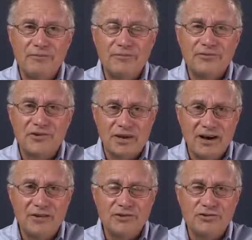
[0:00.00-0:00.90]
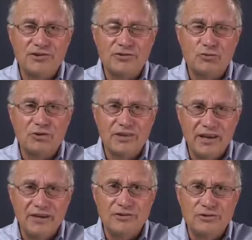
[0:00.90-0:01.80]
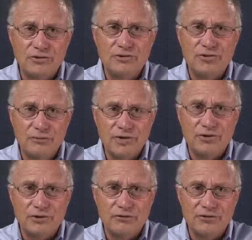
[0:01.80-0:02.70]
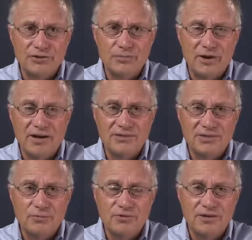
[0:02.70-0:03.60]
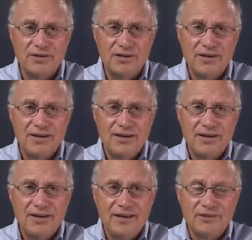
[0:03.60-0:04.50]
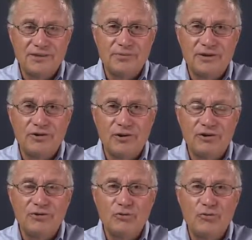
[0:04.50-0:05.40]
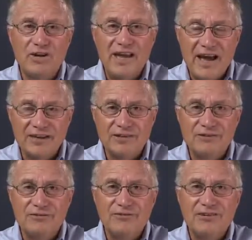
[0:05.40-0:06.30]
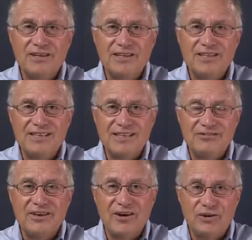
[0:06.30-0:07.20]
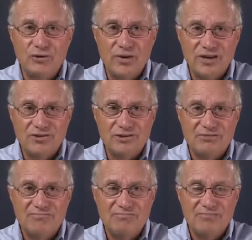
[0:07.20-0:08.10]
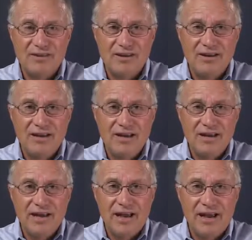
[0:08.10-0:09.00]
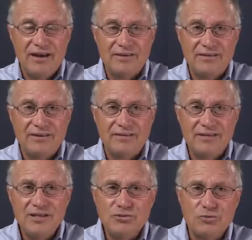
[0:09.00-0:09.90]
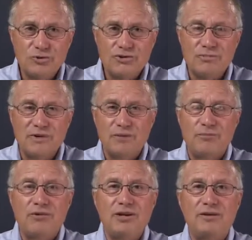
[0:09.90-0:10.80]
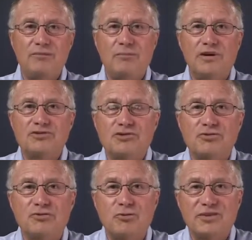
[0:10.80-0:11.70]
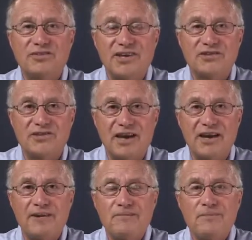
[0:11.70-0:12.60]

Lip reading: psychology that's related to the mythical fixed pi assumption is something called reactive devaluation. And these words mean pretty much what they say.